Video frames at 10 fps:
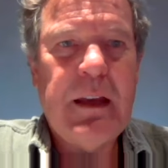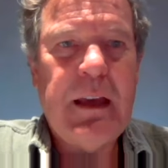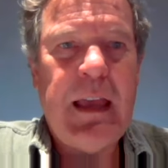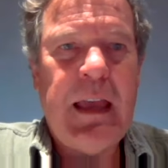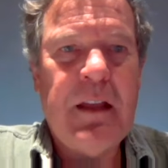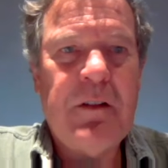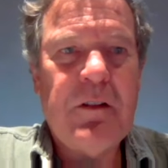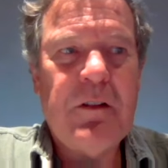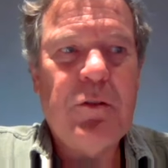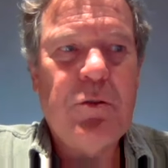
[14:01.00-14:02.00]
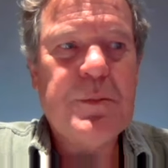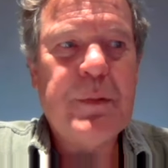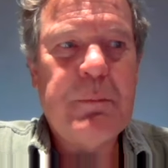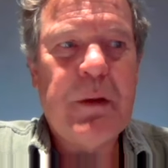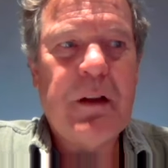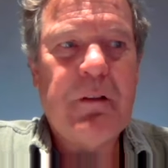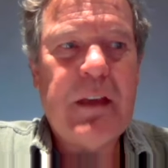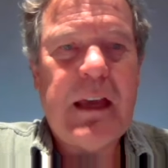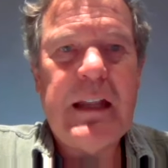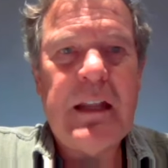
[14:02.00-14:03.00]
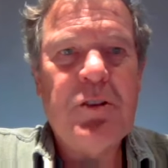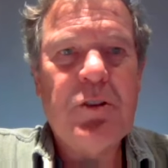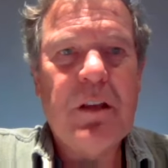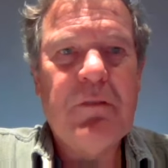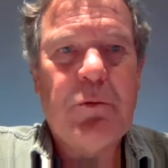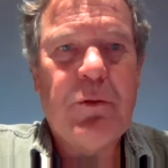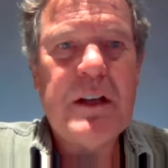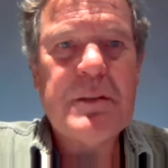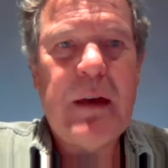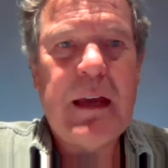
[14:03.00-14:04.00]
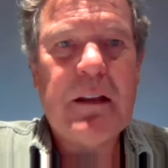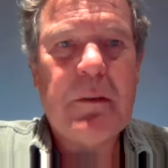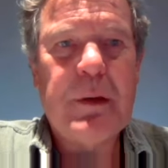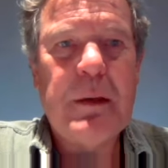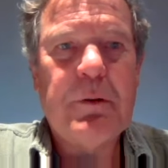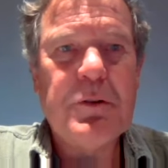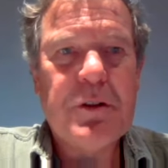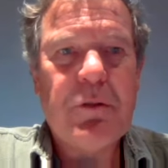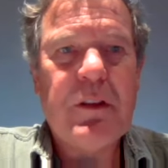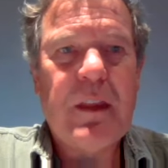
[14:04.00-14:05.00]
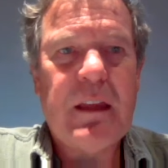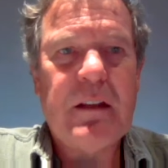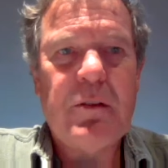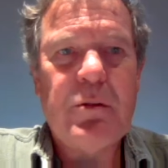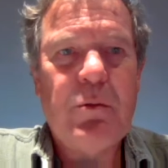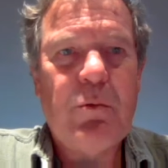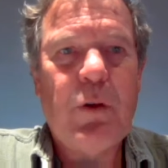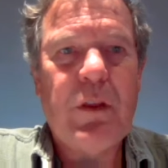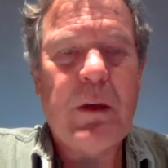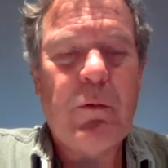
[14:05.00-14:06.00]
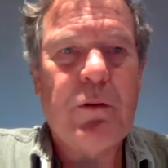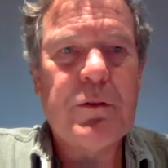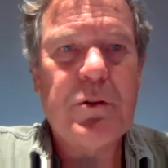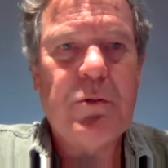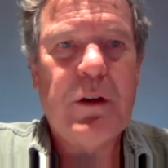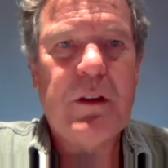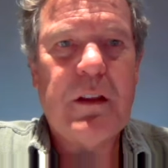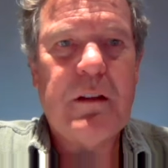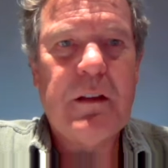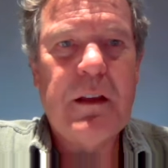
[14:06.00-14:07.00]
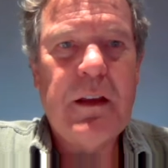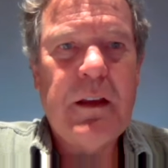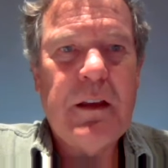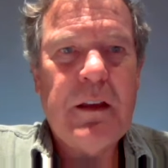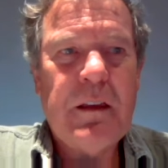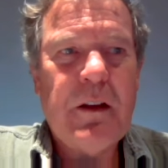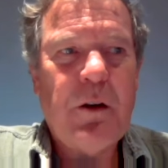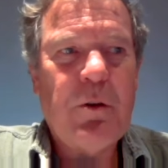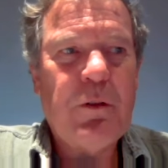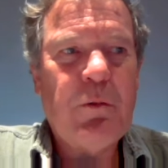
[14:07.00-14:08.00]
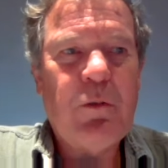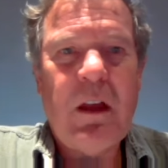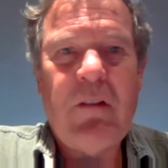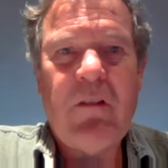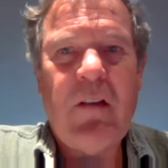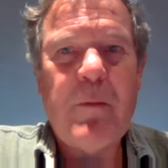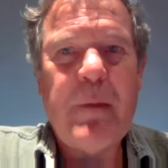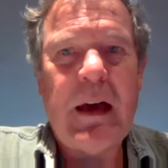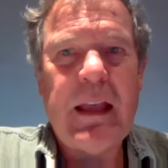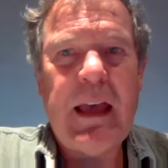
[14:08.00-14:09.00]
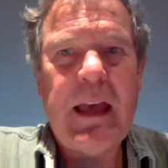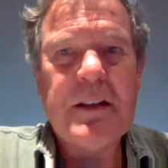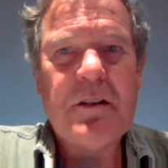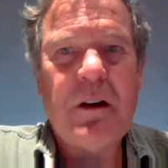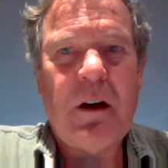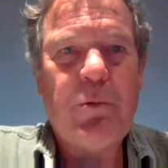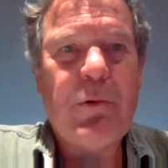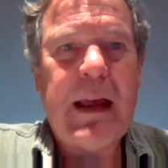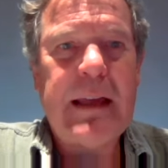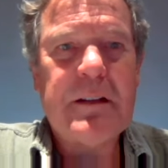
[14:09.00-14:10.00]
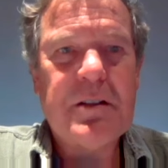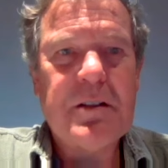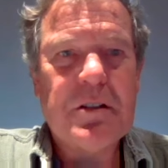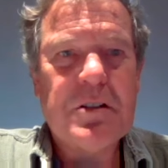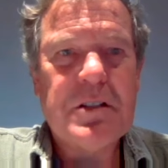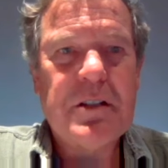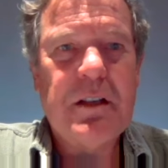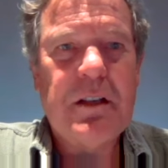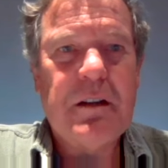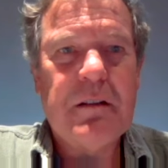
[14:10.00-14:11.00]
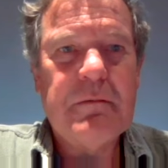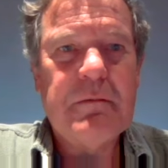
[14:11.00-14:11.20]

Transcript: And you spend money on that, and you give the rest back to the people so that they can do what they want to with it. You know, ev- everybody has a, a right to succeed.